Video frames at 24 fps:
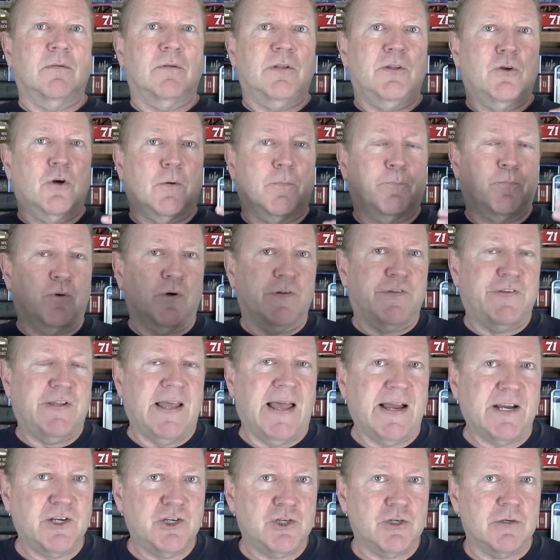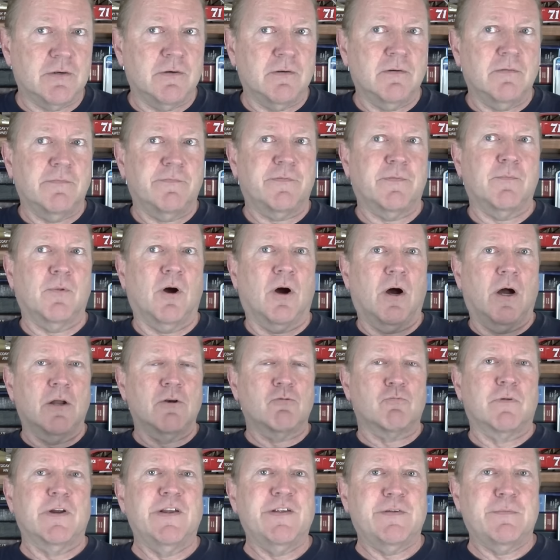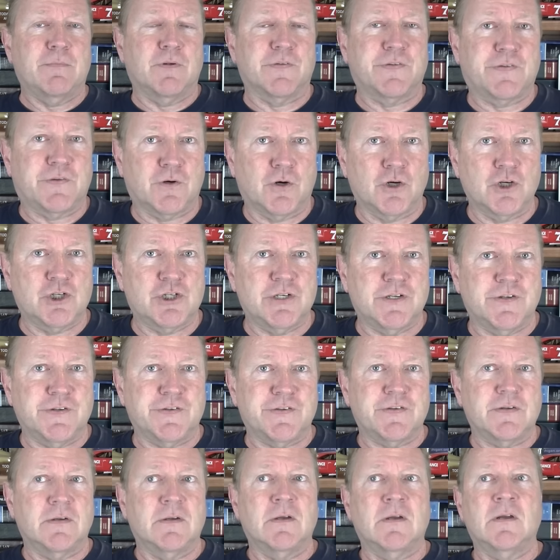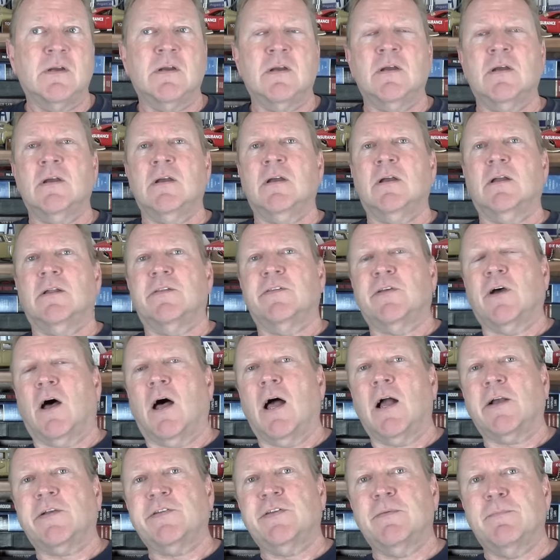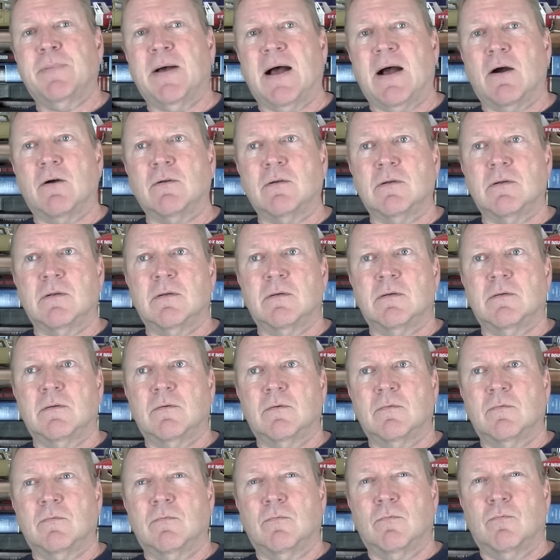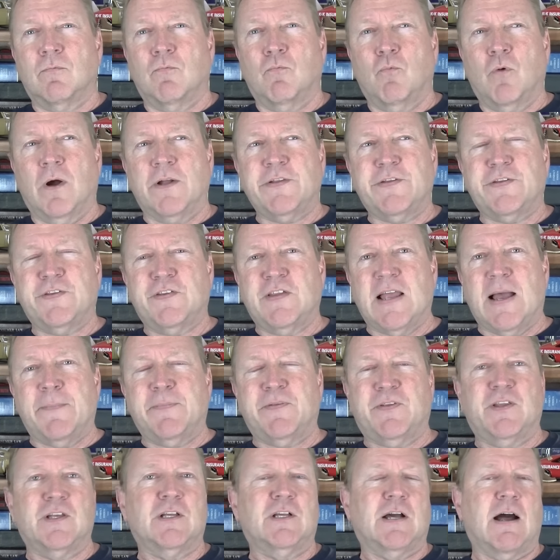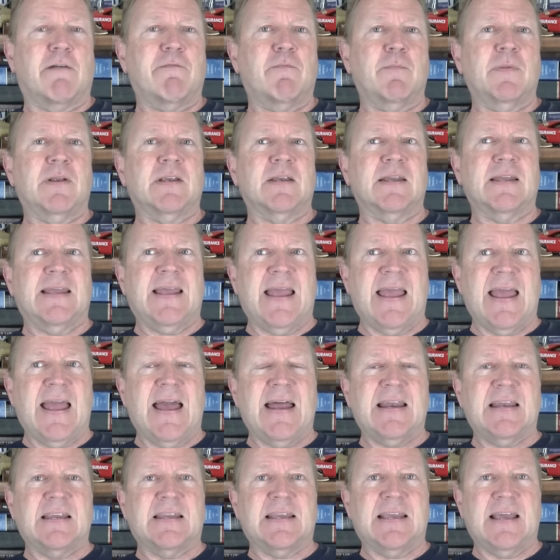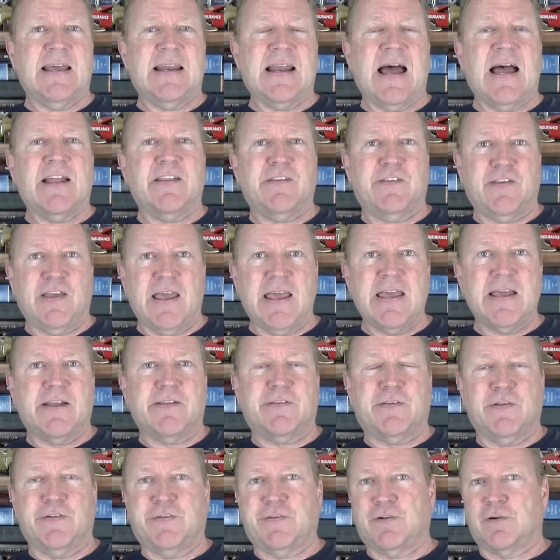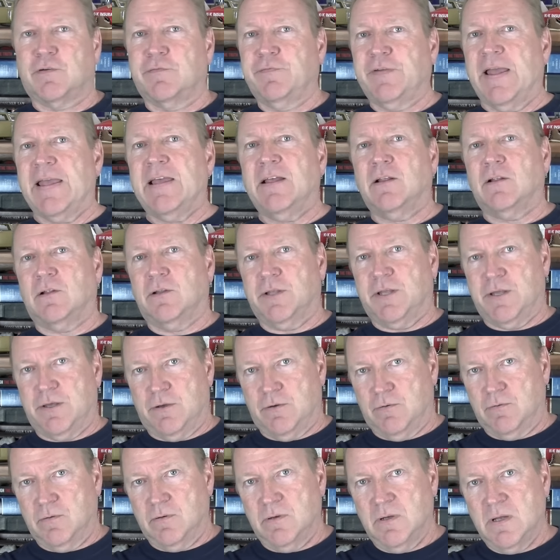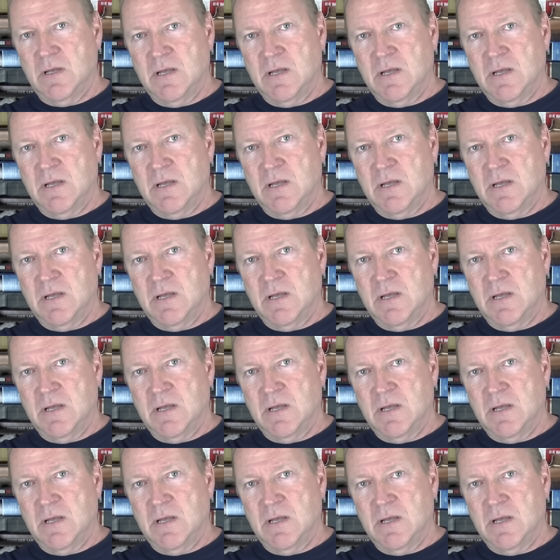your protection from unreasonable searches, talks about what steps the government can and cannot take to surveil you.